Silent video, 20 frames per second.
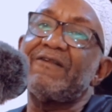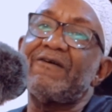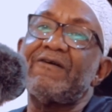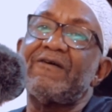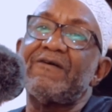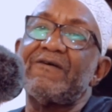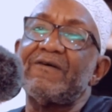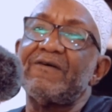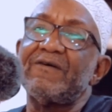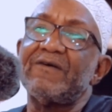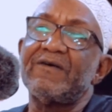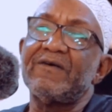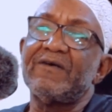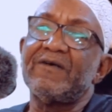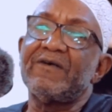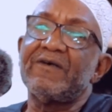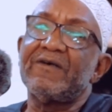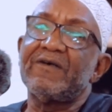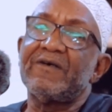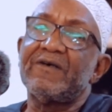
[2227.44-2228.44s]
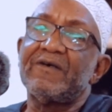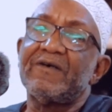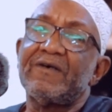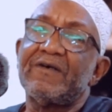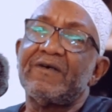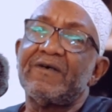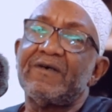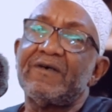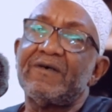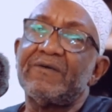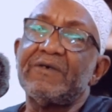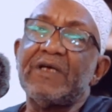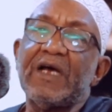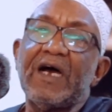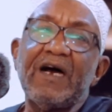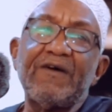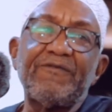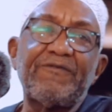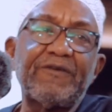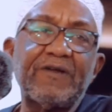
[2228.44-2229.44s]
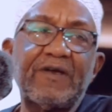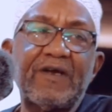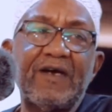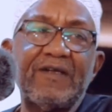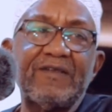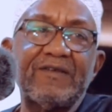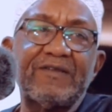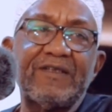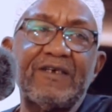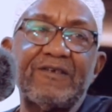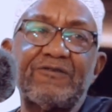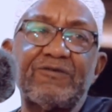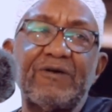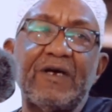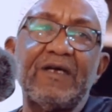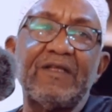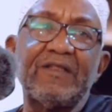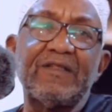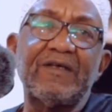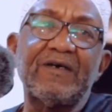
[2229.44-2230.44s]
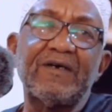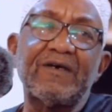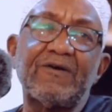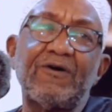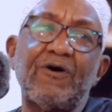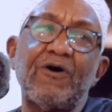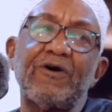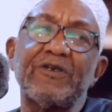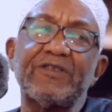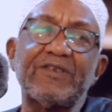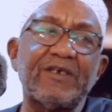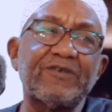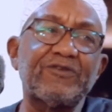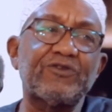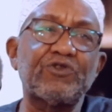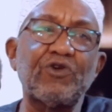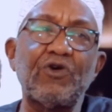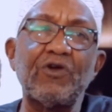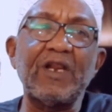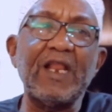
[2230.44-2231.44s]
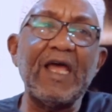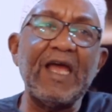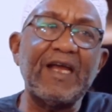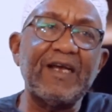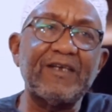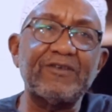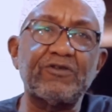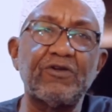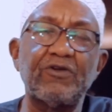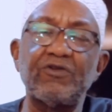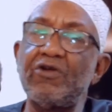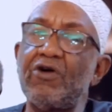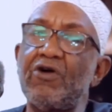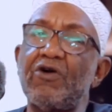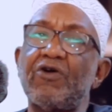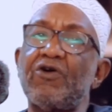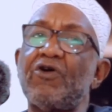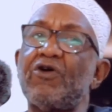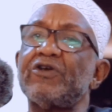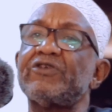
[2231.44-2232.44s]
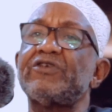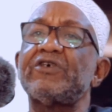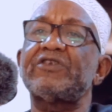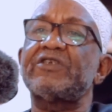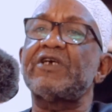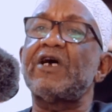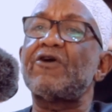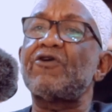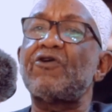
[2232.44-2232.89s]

no, we are Africans, that's why the Khojas don't like us. No, Khojas are